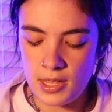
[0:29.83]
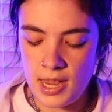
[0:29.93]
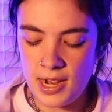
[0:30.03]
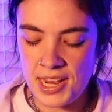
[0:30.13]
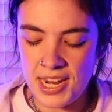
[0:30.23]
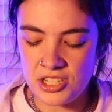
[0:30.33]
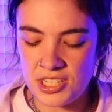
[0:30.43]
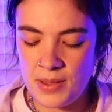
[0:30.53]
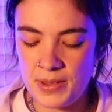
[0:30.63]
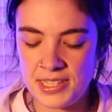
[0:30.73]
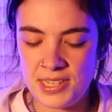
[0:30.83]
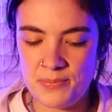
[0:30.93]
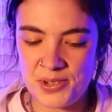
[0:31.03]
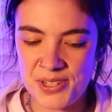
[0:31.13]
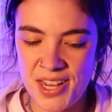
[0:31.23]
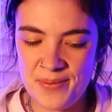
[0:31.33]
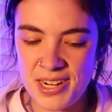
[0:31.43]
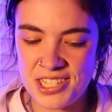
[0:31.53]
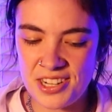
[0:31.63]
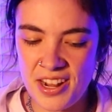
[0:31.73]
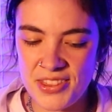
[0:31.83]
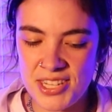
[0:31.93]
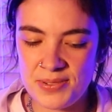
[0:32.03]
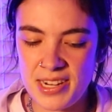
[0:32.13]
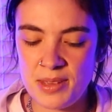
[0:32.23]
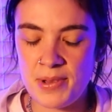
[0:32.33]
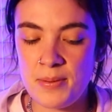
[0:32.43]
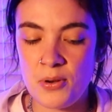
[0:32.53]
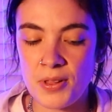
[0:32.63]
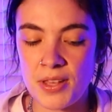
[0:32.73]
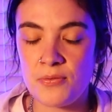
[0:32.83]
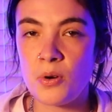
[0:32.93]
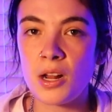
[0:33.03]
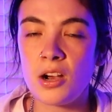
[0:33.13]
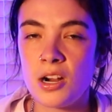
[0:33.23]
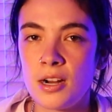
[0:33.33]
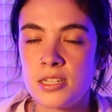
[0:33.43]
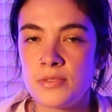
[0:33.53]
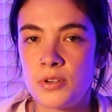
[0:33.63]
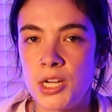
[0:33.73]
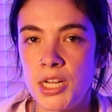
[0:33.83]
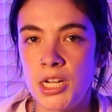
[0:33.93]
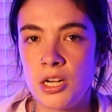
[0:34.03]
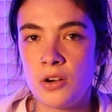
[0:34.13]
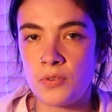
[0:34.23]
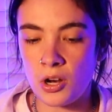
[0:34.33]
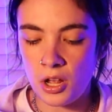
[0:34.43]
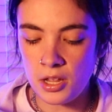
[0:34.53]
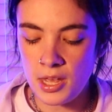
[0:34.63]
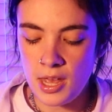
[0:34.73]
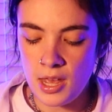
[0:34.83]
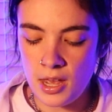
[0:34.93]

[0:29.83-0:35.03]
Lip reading: And again, just keeping it simple. I'm going to start out this reading by pulling 4 cards for your year overall,